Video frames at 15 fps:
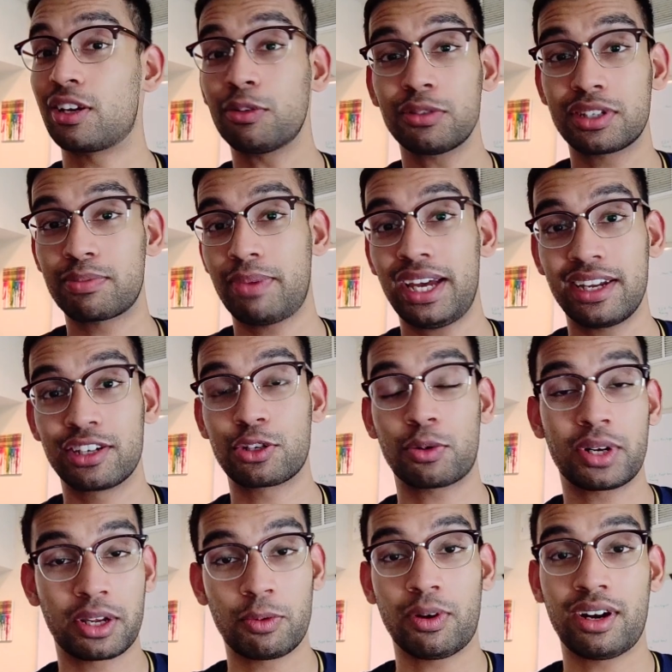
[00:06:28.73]
don't spend
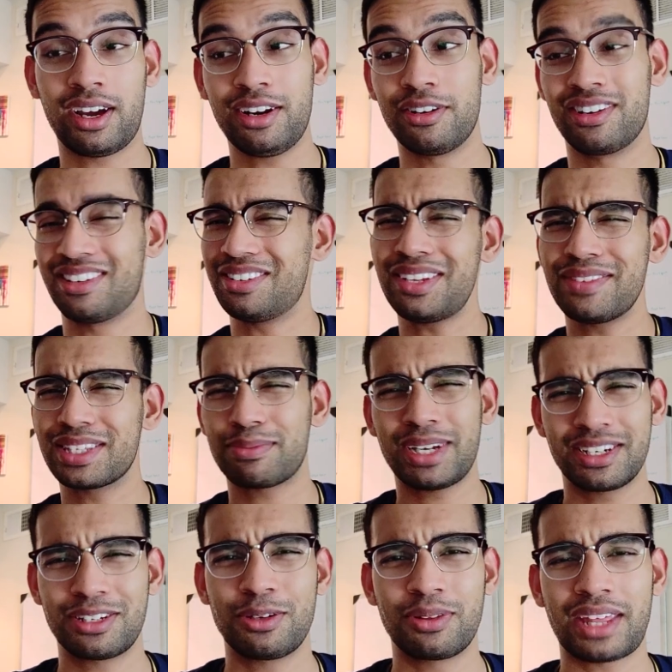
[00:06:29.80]
2,100, don't even
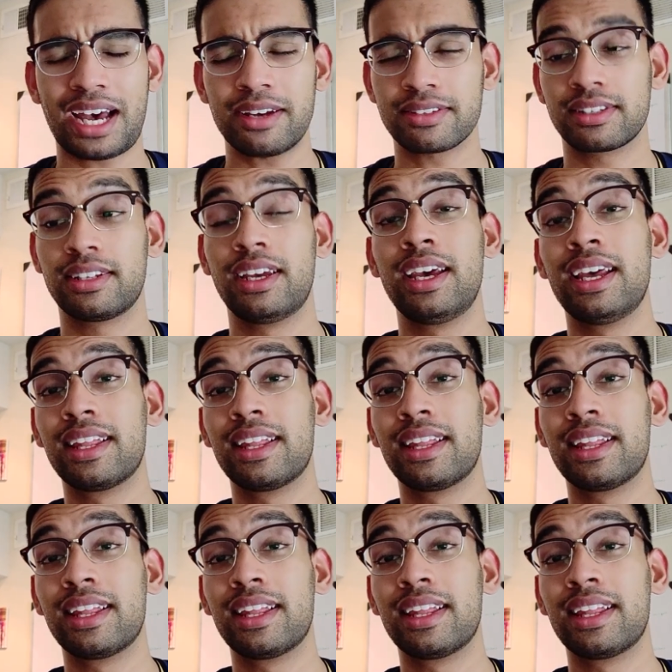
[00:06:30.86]
spend 2,000.